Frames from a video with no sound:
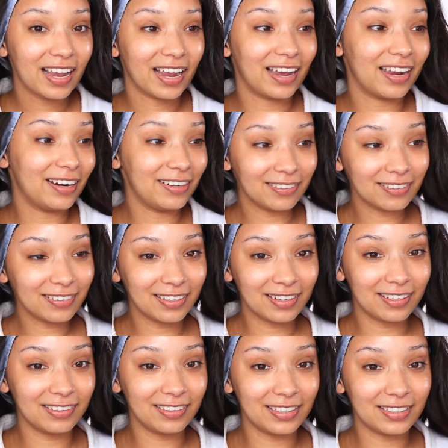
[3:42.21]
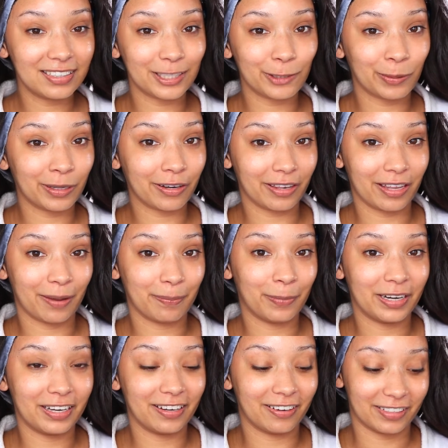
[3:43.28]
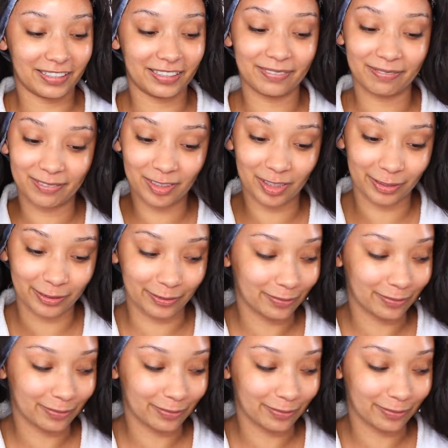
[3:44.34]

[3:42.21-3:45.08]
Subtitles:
and I don't think you need to spend all that money on it. So